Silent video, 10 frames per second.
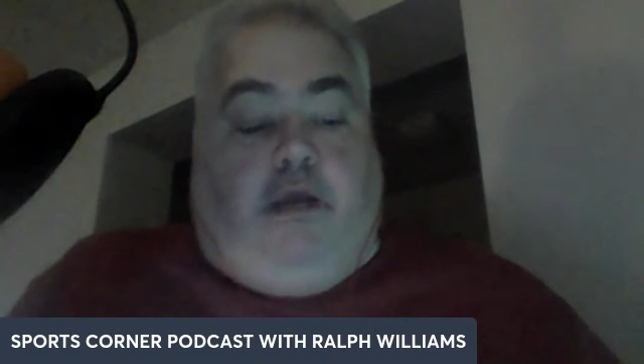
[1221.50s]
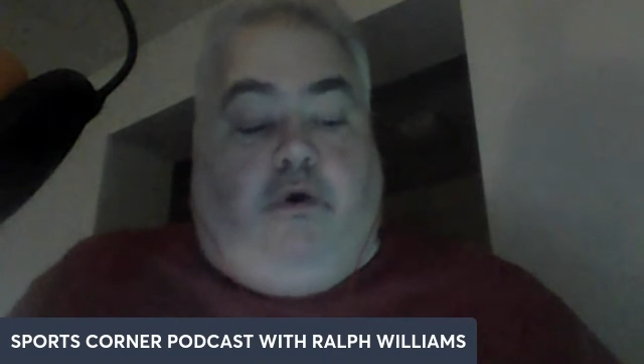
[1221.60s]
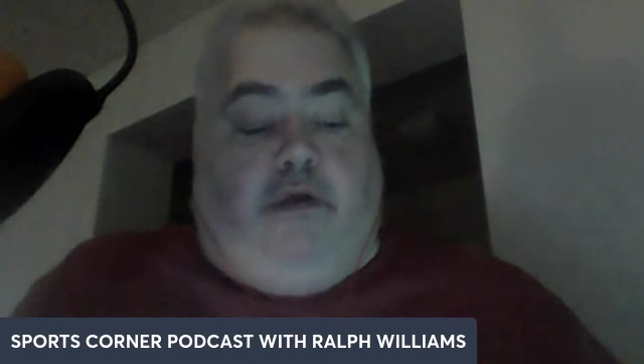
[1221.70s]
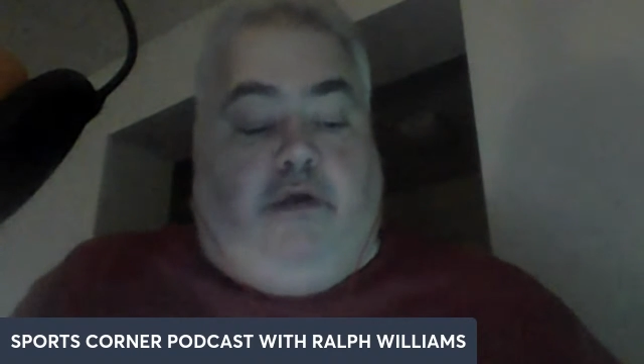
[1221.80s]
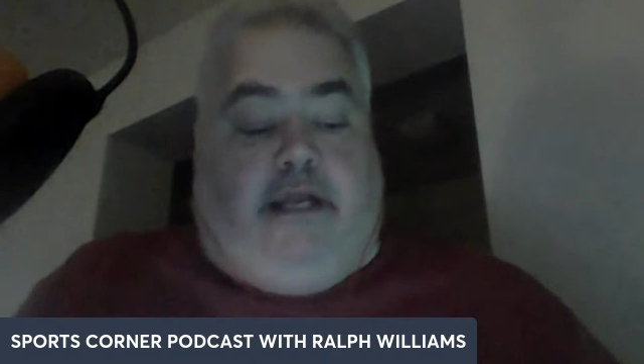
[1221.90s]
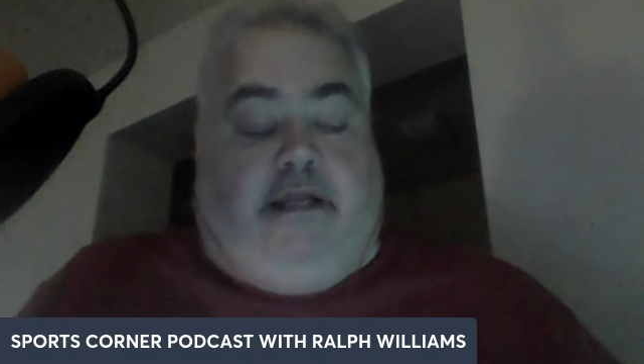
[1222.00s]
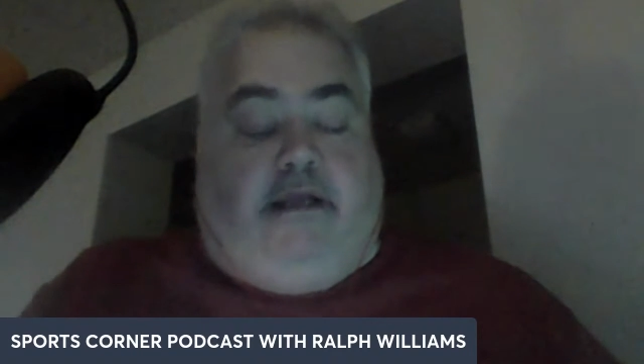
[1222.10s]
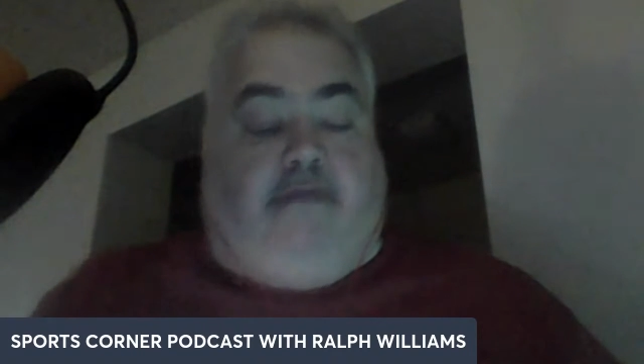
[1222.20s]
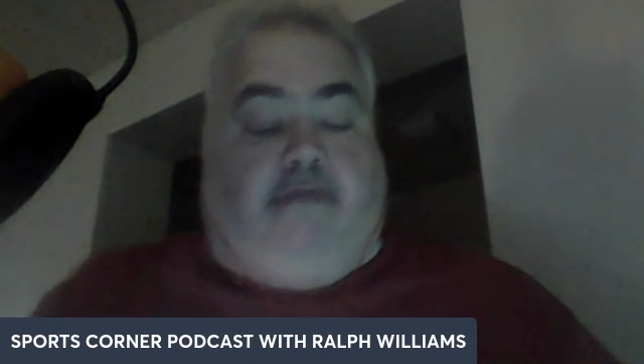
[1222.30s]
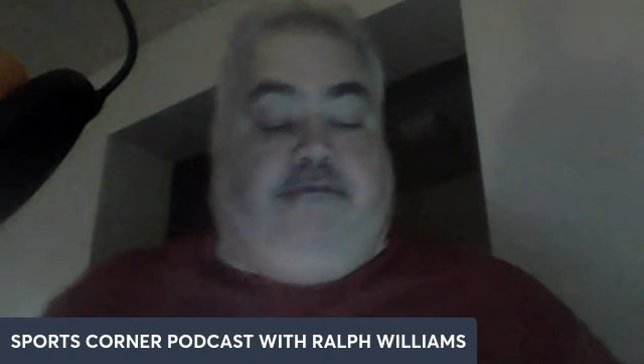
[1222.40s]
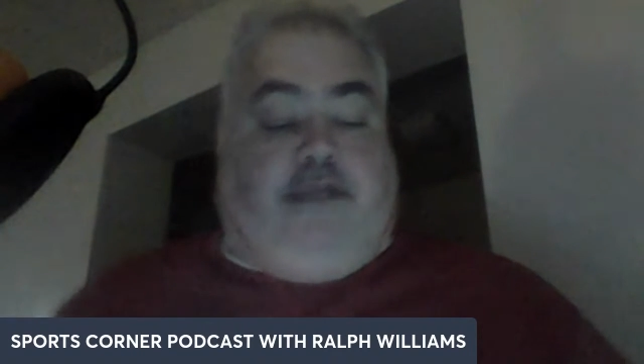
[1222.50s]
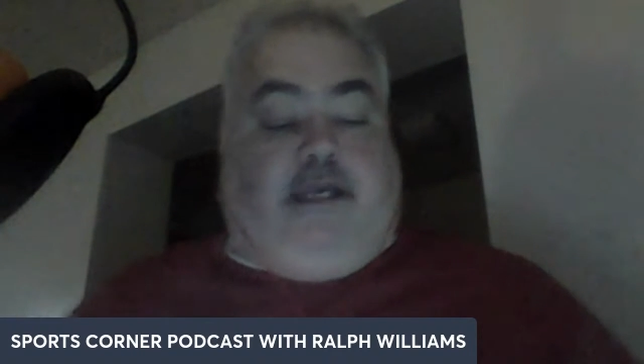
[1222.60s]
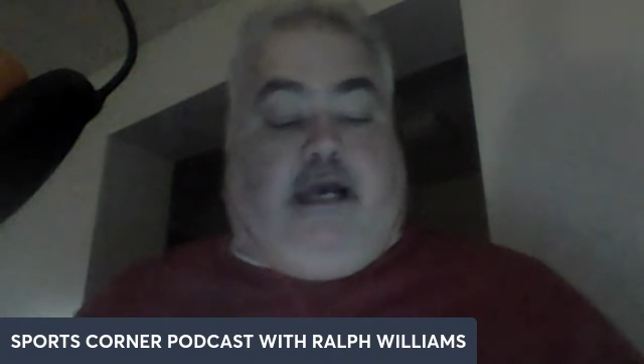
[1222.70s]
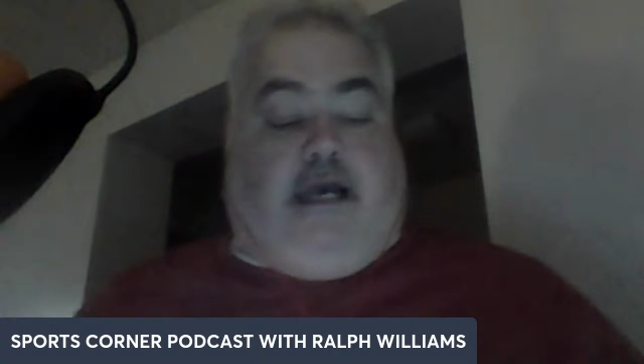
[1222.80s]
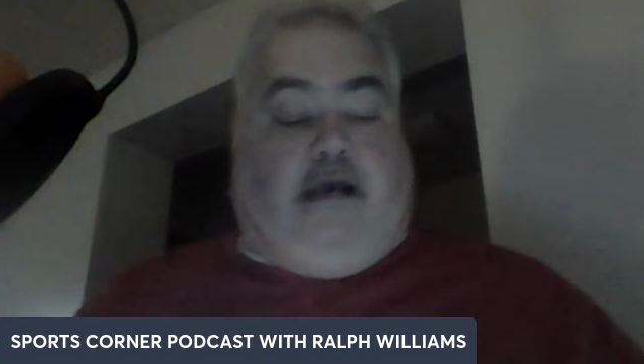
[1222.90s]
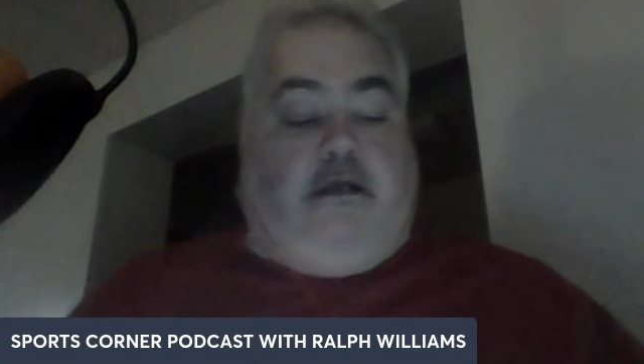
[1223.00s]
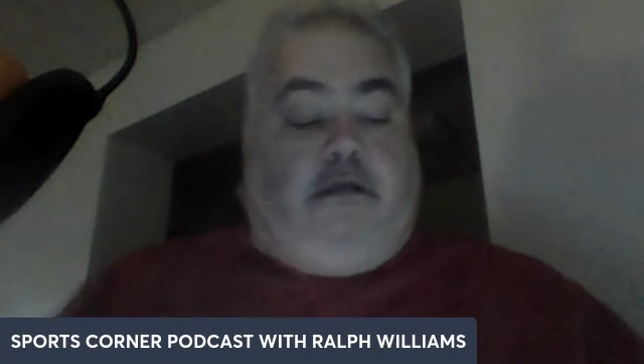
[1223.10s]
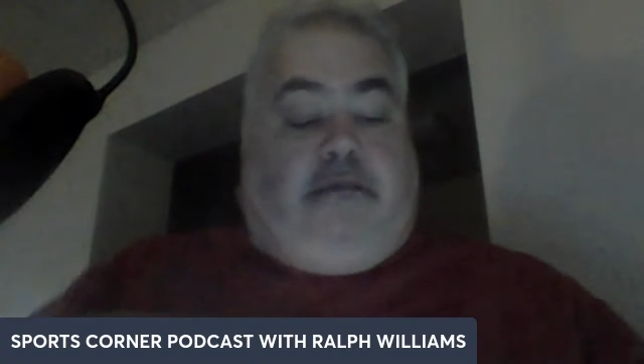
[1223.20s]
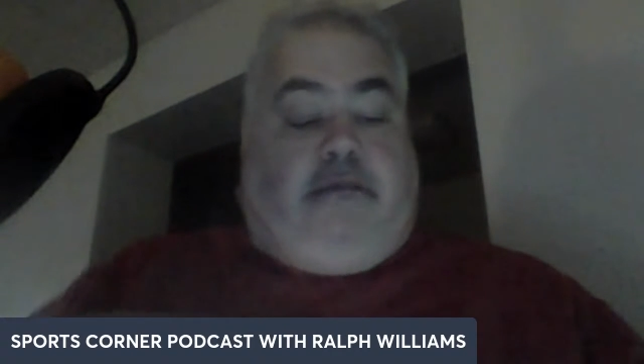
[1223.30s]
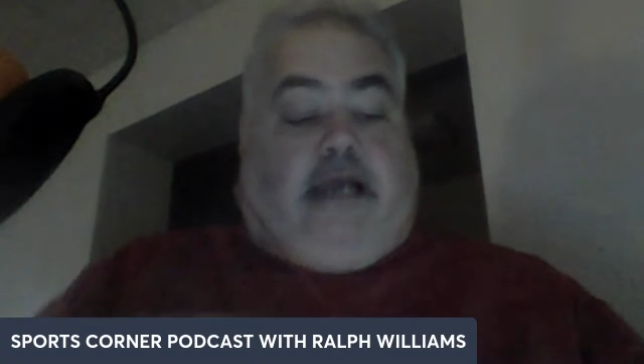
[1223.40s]
any of the
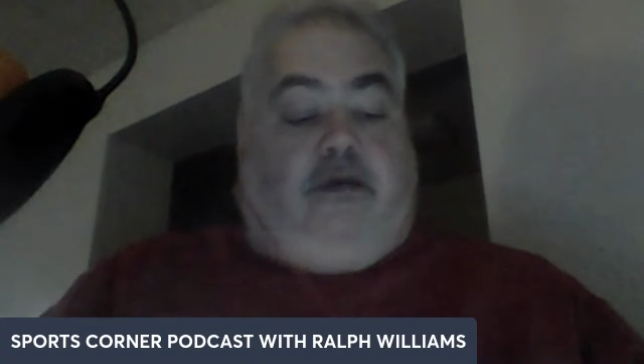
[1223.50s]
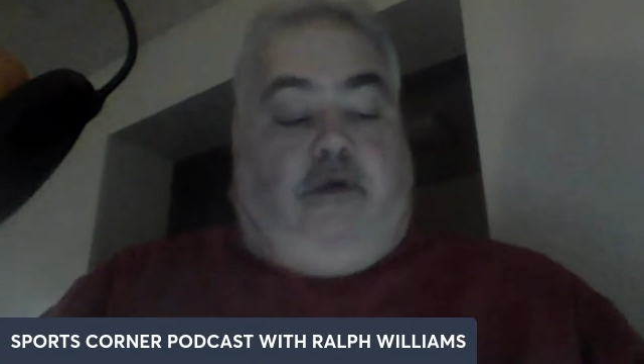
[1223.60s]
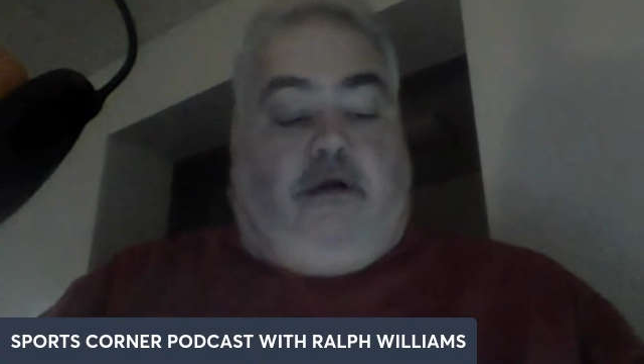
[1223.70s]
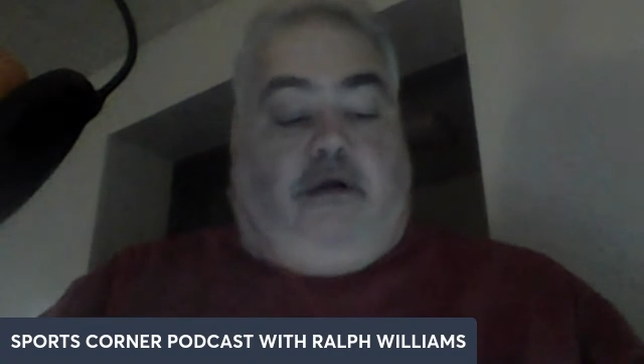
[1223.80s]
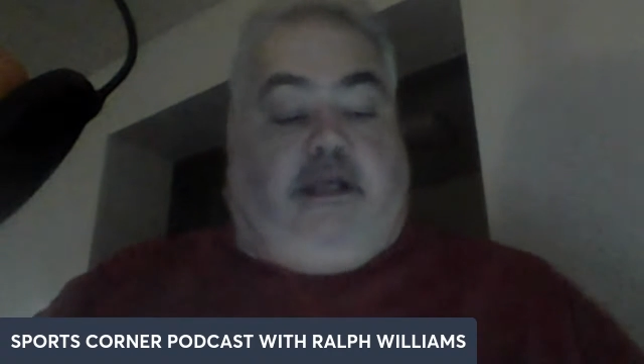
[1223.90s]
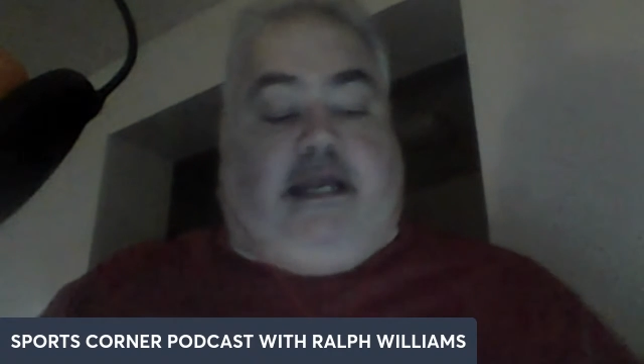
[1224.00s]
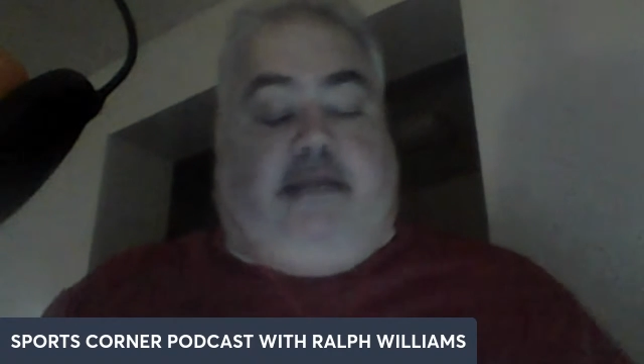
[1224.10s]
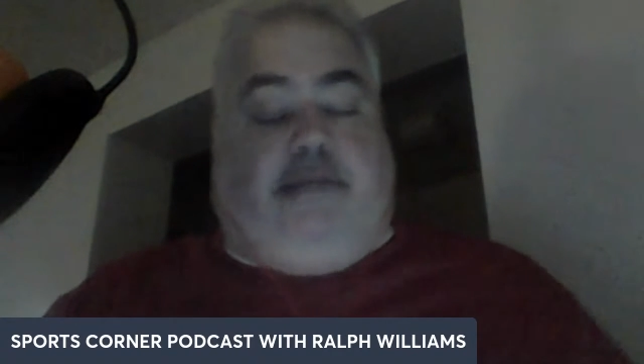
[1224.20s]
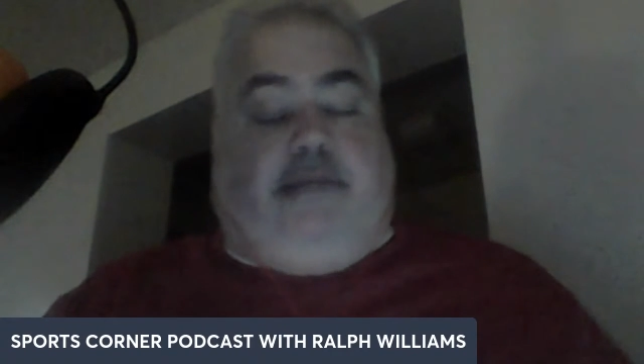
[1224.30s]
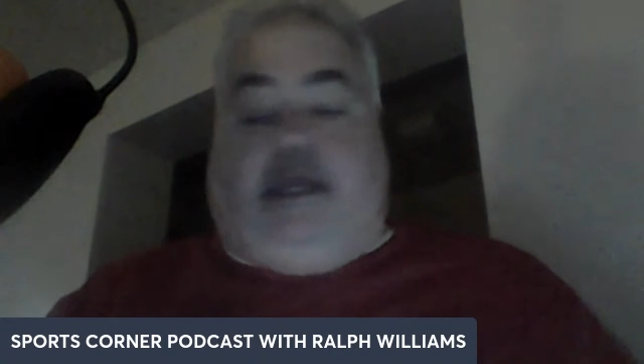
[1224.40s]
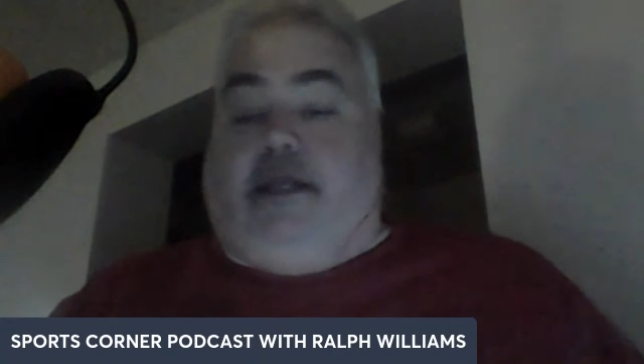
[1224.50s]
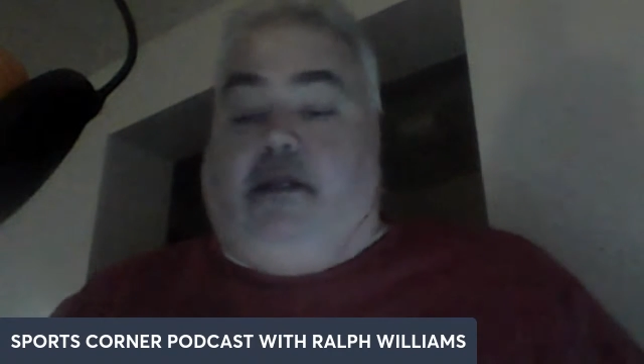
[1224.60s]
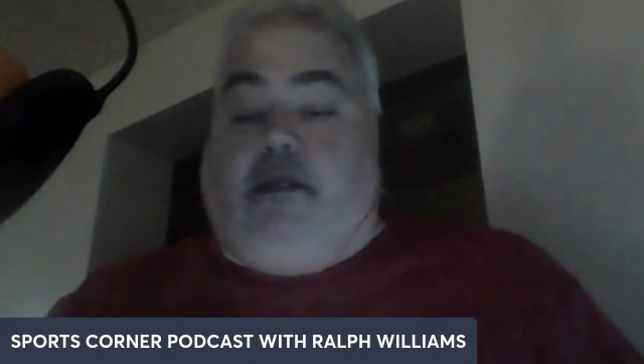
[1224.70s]
Matt Corral or Kenny Pickett.